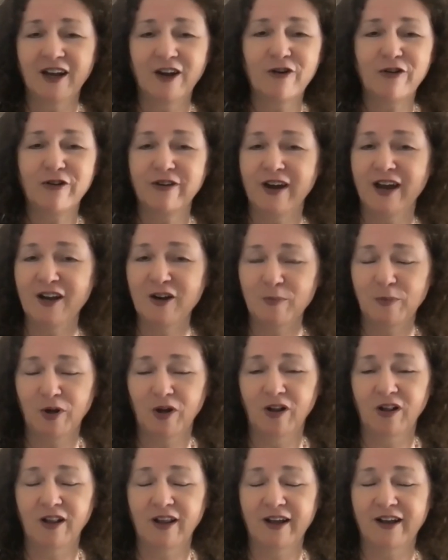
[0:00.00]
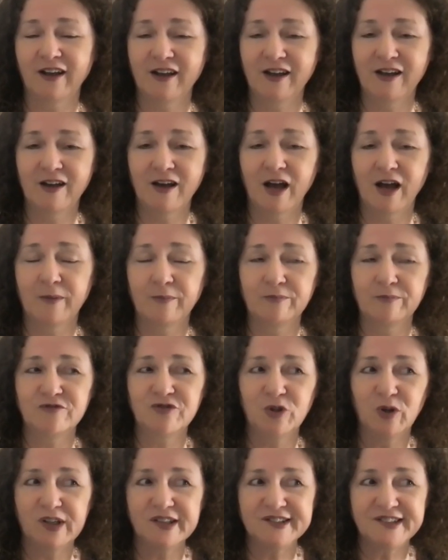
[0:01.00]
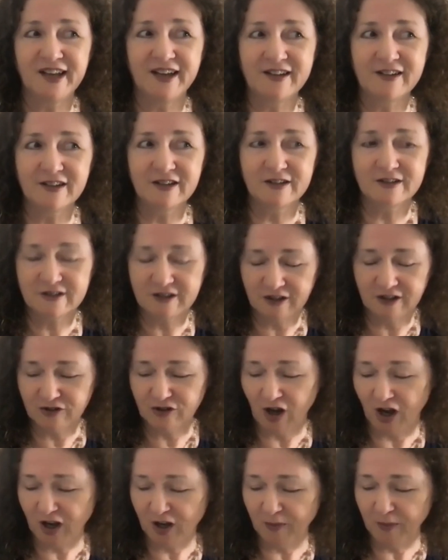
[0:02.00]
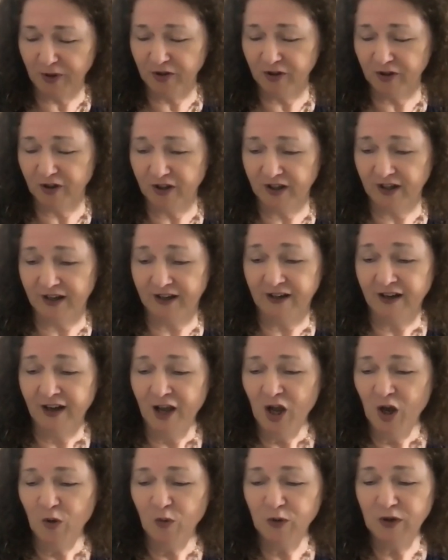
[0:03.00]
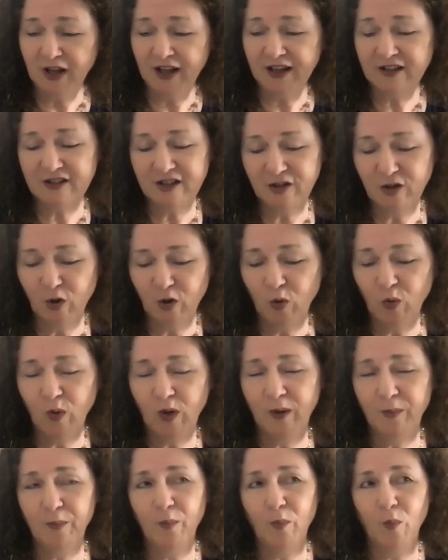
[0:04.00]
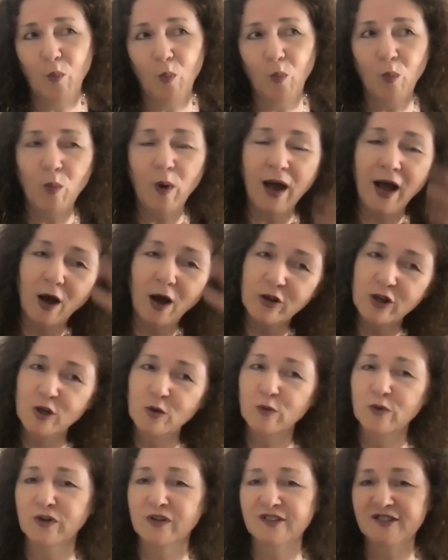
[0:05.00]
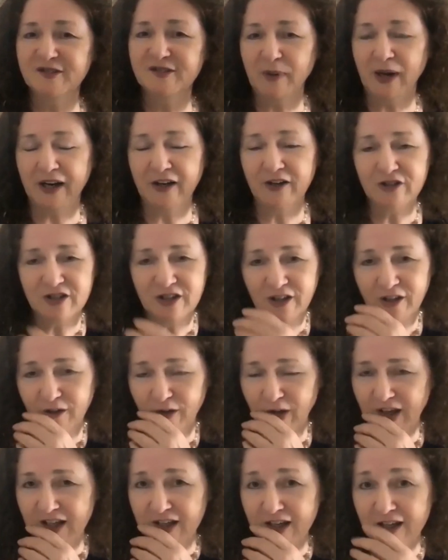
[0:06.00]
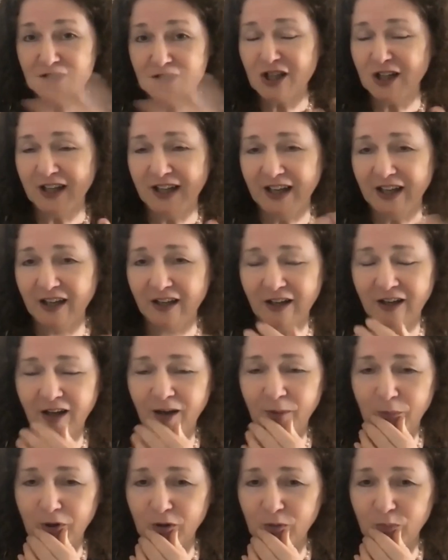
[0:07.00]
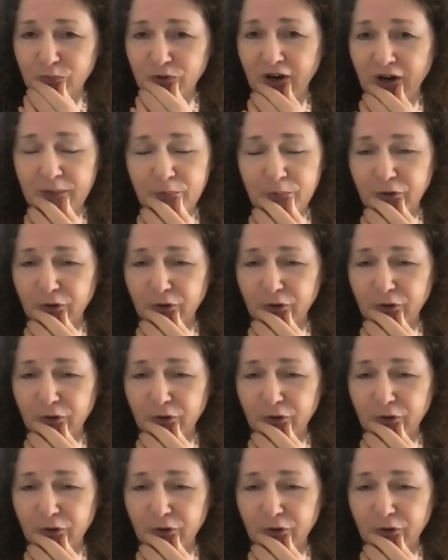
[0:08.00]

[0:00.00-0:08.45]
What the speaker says: incredible. Like I'm so excited to talk about it, and then would like to know how you were inspired to initially about Brian